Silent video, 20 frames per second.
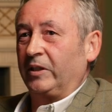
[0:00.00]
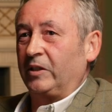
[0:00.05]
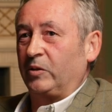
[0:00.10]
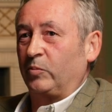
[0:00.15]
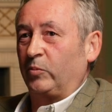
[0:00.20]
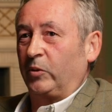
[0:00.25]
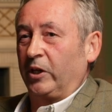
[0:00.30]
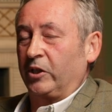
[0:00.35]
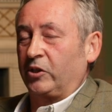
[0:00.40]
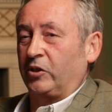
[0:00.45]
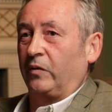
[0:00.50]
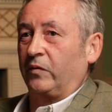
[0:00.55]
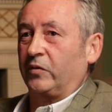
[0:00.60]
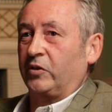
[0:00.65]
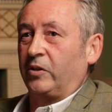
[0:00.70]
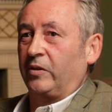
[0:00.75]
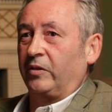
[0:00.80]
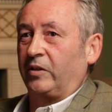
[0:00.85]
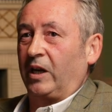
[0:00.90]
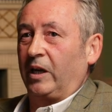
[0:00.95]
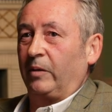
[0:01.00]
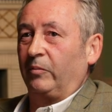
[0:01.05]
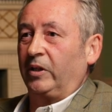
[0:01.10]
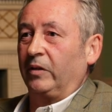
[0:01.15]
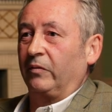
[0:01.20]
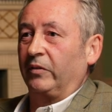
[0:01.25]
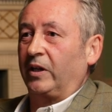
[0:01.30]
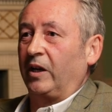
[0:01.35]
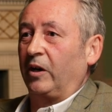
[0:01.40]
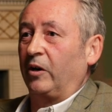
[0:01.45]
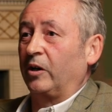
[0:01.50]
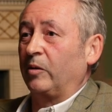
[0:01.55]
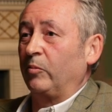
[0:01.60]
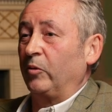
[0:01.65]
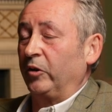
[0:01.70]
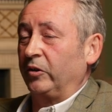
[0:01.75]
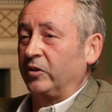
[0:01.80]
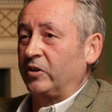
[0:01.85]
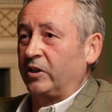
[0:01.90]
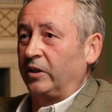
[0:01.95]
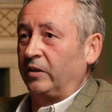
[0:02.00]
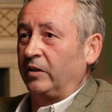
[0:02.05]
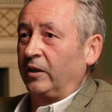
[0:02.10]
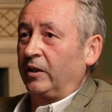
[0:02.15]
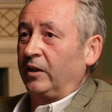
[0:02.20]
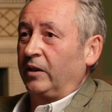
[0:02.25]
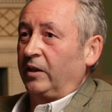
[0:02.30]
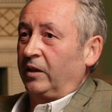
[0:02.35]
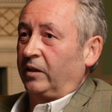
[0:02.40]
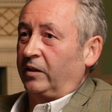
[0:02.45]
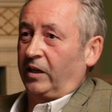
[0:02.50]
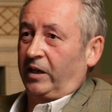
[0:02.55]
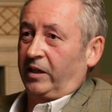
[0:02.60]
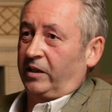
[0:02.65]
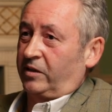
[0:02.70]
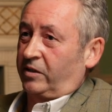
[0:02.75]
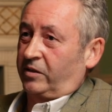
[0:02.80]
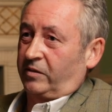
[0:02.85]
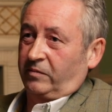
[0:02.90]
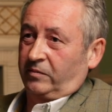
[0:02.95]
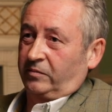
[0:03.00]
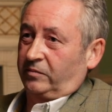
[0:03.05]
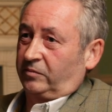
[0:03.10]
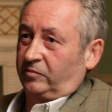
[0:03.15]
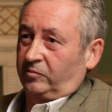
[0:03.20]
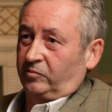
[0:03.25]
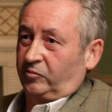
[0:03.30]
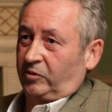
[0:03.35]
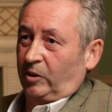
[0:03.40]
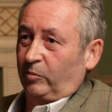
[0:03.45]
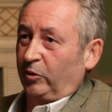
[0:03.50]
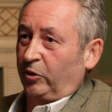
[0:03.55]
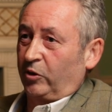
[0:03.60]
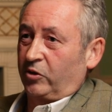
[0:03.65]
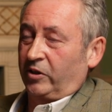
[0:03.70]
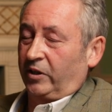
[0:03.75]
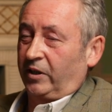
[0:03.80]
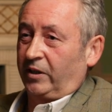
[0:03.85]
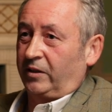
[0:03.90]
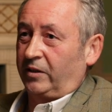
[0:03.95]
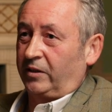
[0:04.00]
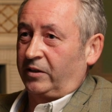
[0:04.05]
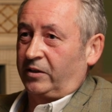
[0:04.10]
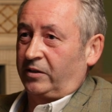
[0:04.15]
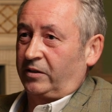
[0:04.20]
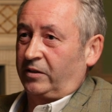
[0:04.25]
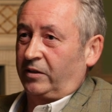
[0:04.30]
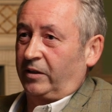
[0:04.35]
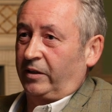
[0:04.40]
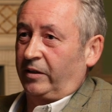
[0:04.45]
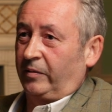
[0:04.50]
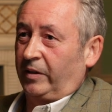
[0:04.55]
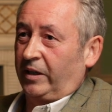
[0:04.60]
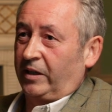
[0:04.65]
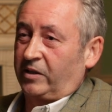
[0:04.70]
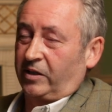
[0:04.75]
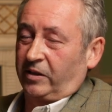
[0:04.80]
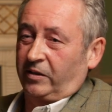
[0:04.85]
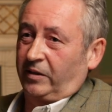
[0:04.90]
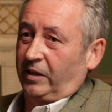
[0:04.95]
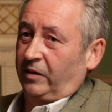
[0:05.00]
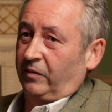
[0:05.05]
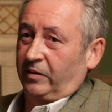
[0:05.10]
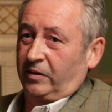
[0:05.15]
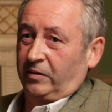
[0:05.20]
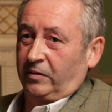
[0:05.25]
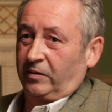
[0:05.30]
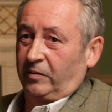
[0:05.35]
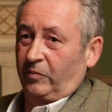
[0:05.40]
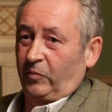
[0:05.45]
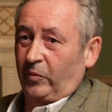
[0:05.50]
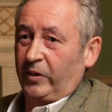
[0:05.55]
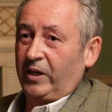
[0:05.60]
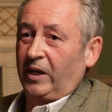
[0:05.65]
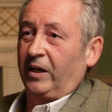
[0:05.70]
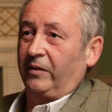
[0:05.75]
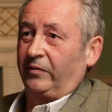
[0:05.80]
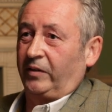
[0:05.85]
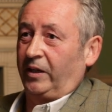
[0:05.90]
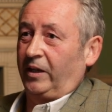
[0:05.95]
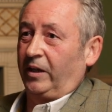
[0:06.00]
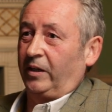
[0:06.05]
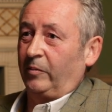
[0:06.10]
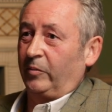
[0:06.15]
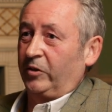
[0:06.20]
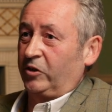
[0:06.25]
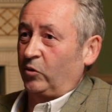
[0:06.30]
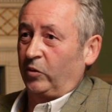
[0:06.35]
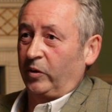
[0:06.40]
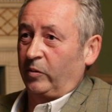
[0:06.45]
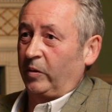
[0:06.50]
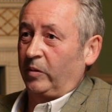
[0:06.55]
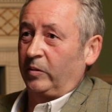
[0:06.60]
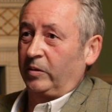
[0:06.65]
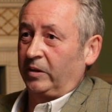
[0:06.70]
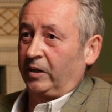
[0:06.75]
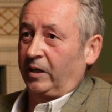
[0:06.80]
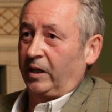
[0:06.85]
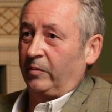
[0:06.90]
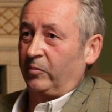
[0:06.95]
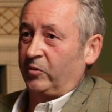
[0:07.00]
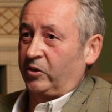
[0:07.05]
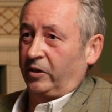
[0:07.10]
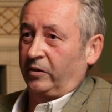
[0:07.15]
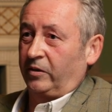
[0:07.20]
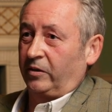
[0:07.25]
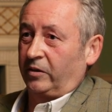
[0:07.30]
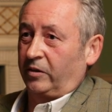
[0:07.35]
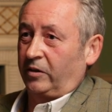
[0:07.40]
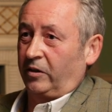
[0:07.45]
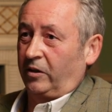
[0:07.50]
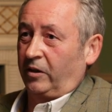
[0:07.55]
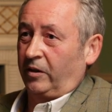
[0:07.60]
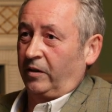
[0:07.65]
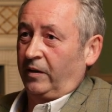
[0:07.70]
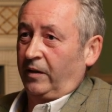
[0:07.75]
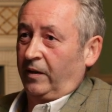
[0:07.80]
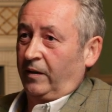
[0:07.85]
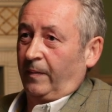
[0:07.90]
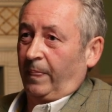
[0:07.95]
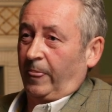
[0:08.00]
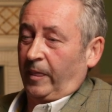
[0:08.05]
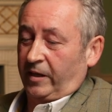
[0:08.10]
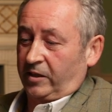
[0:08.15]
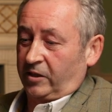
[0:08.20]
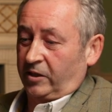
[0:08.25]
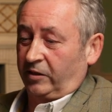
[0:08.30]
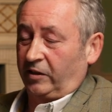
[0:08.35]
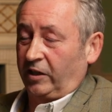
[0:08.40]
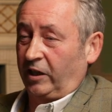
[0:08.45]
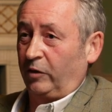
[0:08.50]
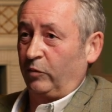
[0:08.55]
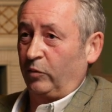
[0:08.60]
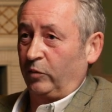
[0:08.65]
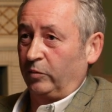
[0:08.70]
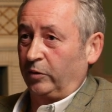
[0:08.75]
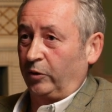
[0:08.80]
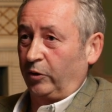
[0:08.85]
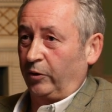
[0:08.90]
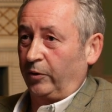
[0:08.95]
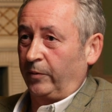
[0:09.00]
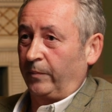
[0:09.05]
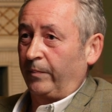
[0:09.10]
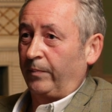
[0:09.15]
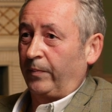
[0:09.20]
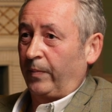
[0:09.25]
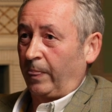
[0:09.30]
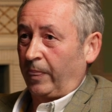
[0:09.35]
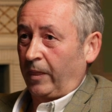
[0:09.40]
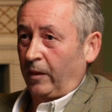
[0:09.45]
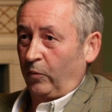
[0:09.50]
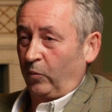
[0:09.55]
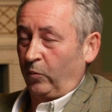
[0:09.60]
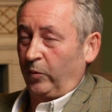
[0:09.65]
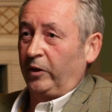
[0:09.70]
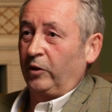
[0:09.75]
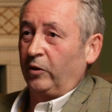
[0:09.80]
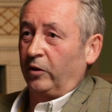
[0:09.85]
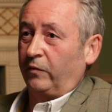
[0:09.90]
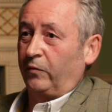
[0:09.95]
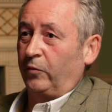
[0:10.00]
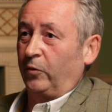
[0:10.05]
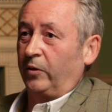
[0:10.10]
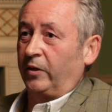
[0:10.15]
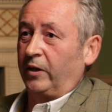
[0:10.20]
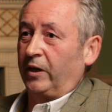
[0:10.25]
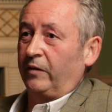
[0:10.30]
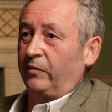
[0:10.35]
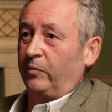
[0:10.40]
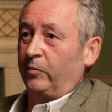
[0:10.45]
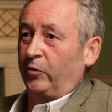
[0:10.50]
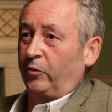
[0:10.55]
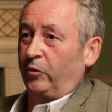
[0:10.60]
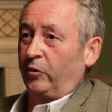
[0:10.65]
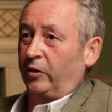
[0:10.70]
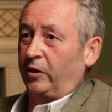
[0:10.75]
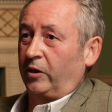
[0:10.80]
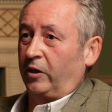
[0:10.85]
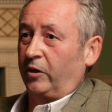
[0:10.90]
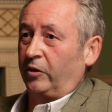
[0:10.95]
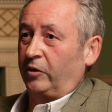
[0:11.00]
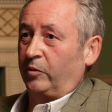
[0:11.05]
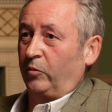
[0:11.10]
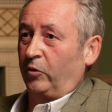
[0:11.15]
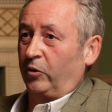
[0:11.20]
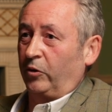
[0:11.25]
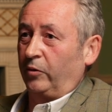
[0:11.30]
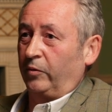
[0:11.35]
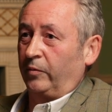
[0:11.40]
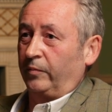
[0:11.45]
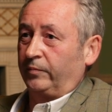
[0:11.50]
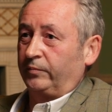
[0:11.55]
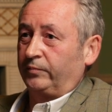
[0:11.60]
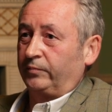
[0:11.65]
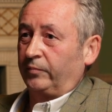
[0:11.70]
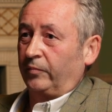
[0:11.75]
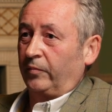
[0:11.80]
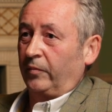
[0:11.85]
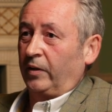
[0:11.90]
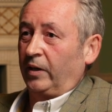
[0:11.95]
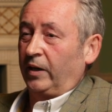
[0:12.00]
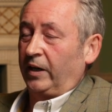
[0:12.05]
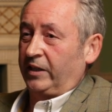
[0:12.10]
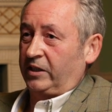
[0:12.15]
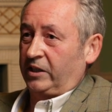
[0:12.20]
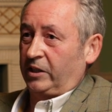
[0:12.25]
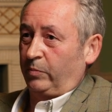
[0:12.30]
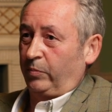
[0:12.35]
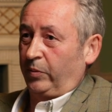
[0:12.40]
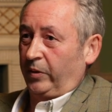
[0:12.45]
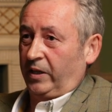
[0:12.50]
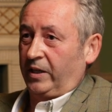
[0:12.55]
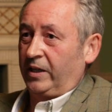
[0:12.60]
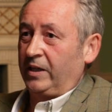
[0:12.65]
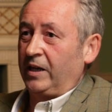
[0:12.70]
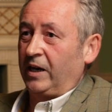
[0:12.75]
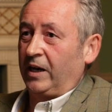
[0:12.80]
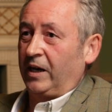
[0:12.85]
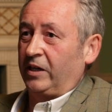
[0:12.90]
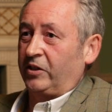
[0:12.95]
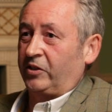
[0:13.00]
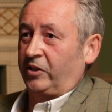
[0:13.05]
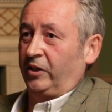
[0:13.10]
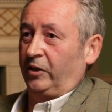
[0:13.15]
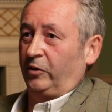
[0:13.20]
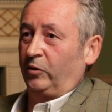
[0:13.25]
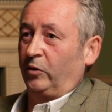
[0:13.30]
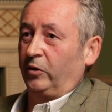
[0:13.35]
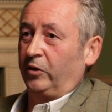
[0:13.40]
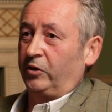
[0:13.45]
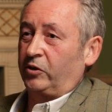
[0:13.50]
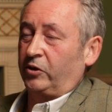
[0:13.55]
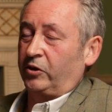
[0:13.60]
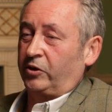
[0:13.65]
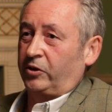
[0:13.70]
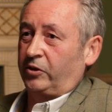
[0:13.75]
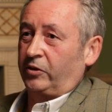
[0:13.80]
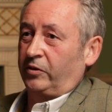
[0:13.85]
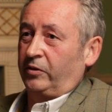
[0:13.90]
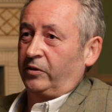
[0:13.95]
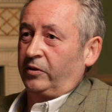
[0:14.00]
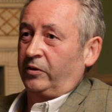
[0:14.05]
his press officer at the time, David Kerr, came out and said, "Guys, Trimble doesn't like this." And I said, "David, we have to get him. It's the only way we can get him sitting in the car." I said, "I tell you what we'll do. We'll not photograph him through the car tomorrow." I says, "But he has to acknowledge us."